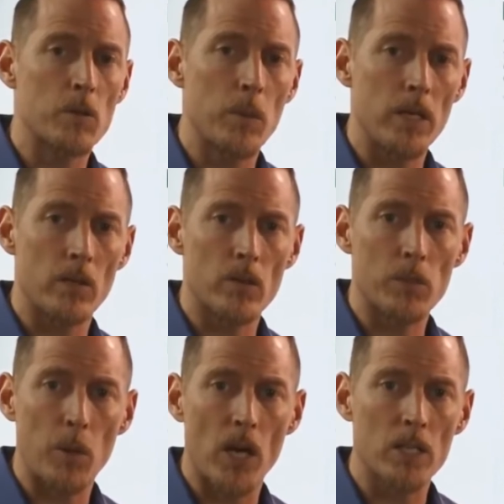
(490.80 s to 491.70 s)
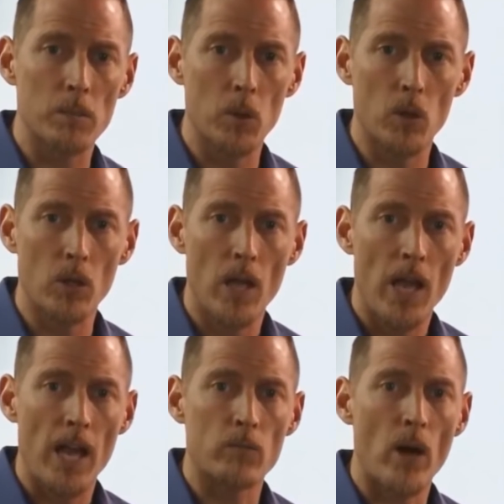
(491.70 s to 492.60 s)
was being irresponsible
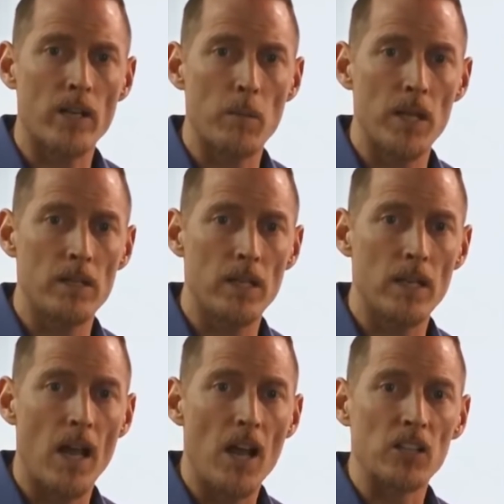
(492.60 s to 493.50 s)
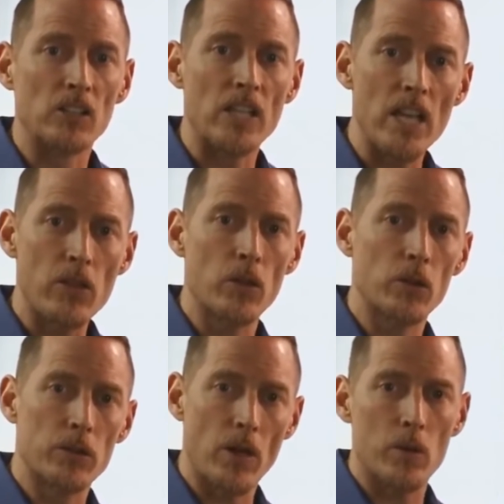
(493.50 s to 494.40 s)
and recommending
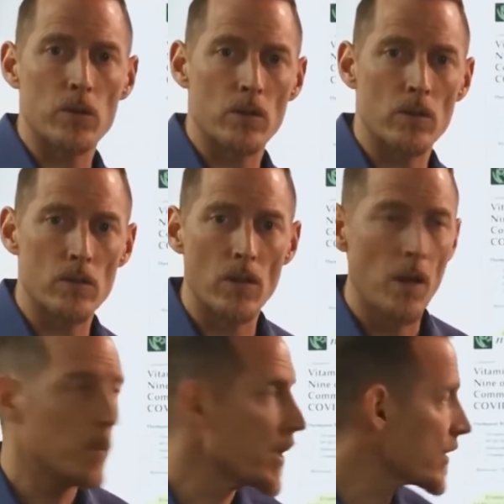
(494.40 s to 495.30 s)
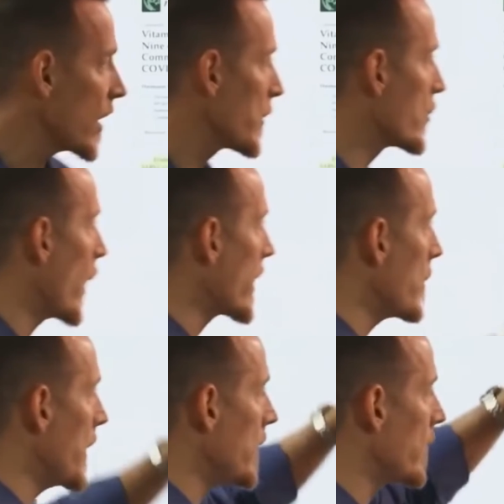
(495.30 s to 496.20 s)
lethal doses because I was
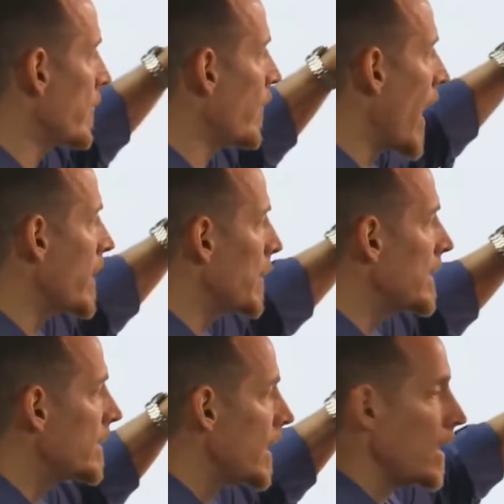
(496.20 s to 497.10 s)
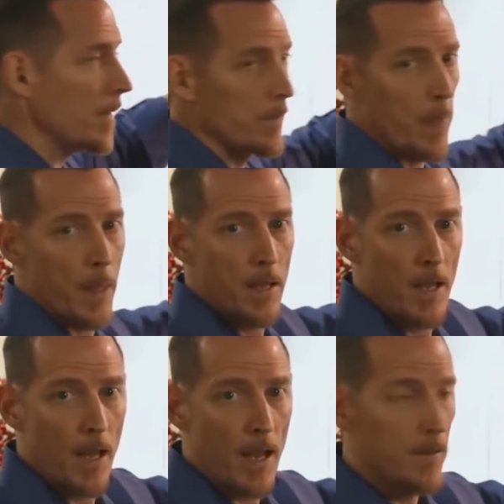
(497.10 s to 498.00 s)
recommending vitamin D.
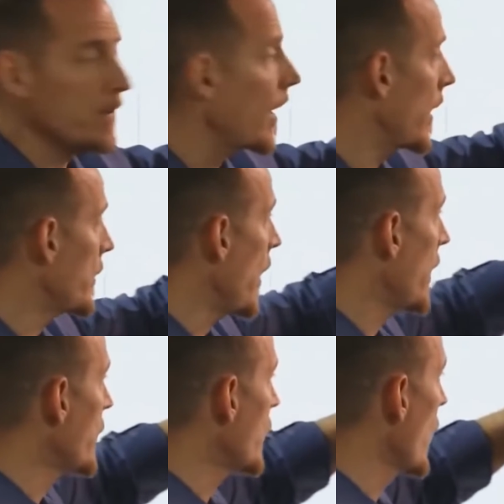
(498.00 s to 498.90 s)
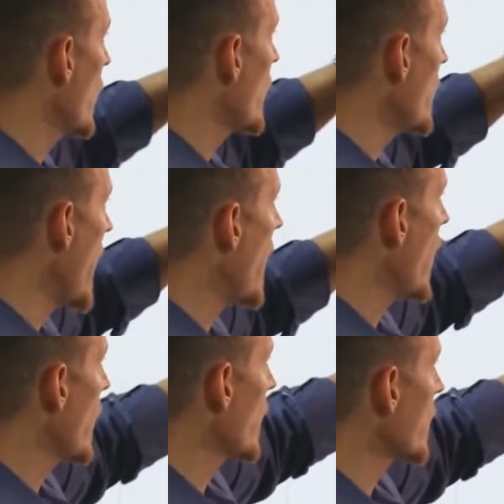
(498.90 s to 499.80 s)
And, and, and so
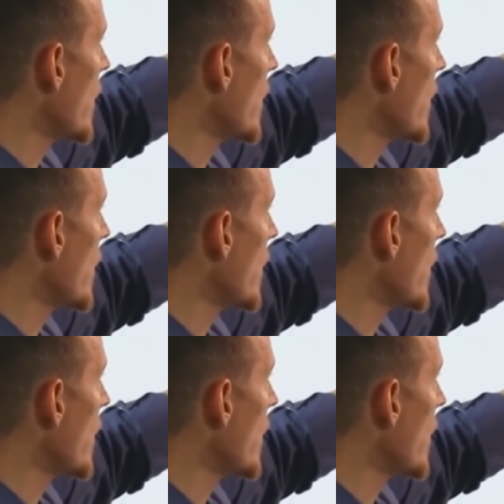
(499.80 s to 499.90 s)
now the